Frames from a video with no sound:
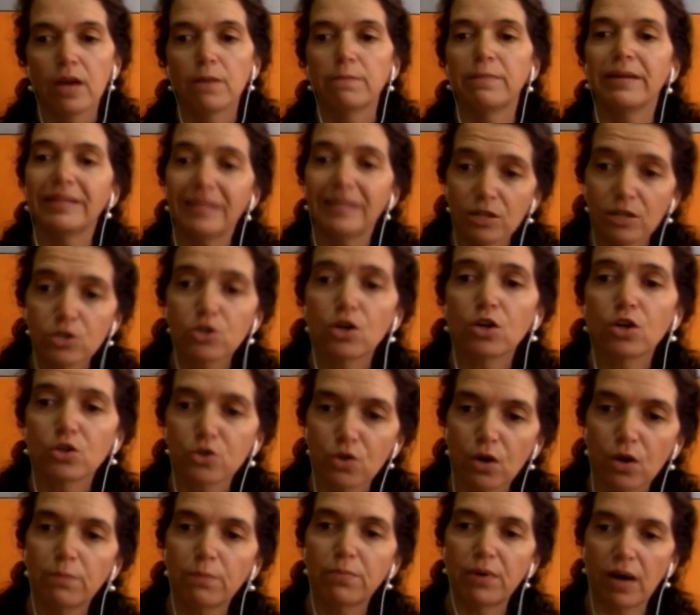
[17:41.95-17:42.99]
but there's
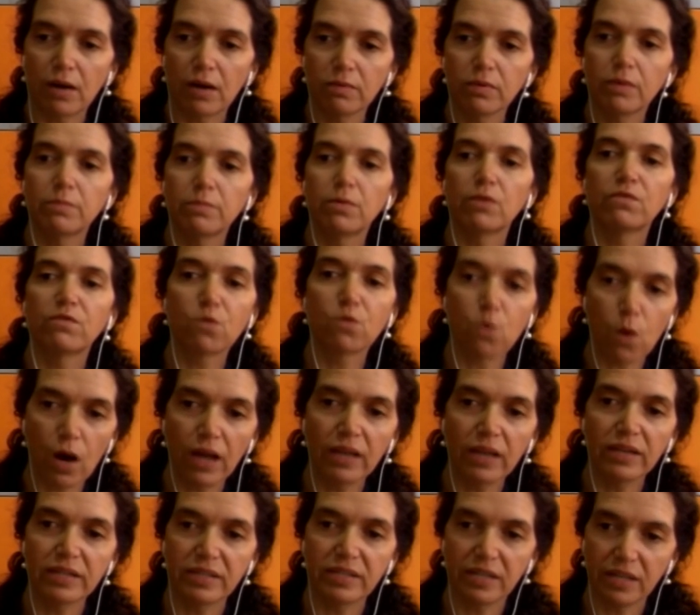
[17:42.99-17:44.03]
also a problem of
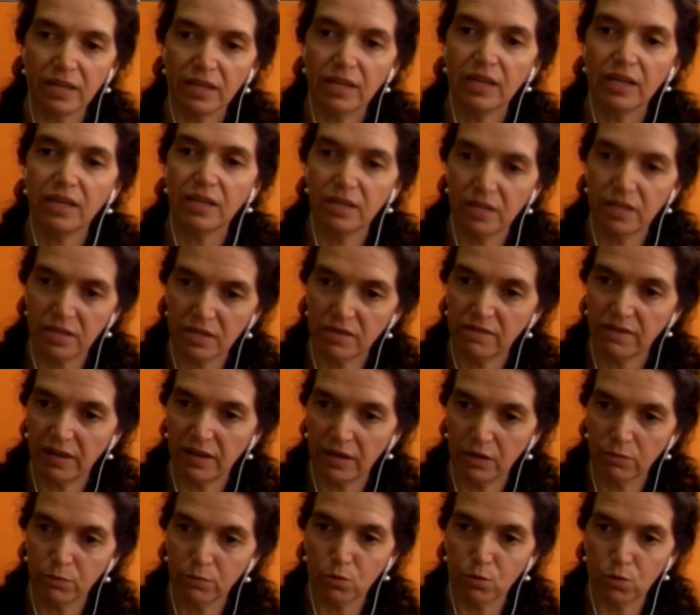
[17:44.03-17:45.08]
quality in the
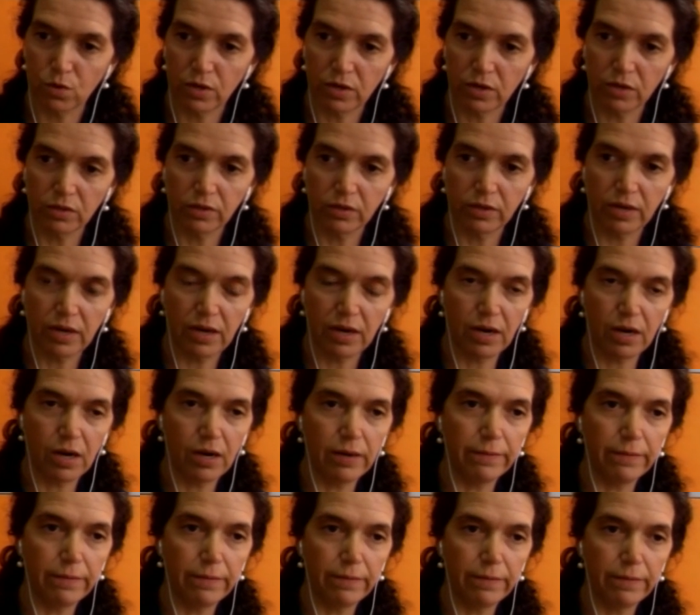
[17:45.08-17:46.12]
developed world
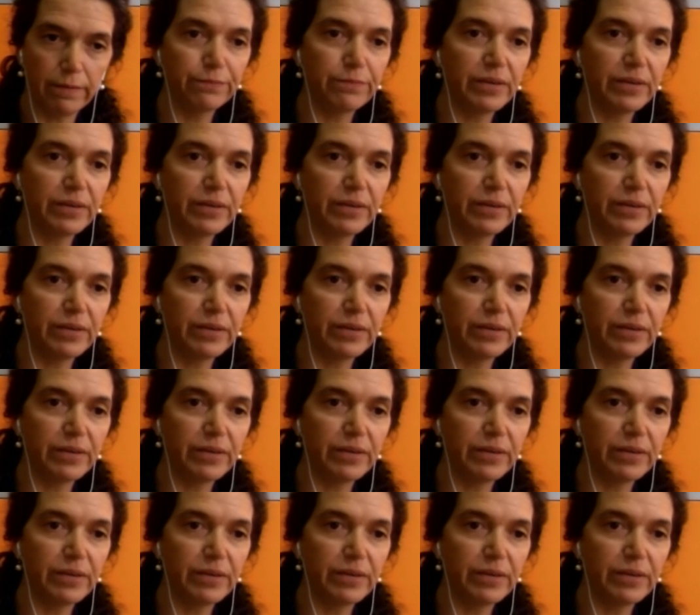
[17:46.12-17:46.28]
um,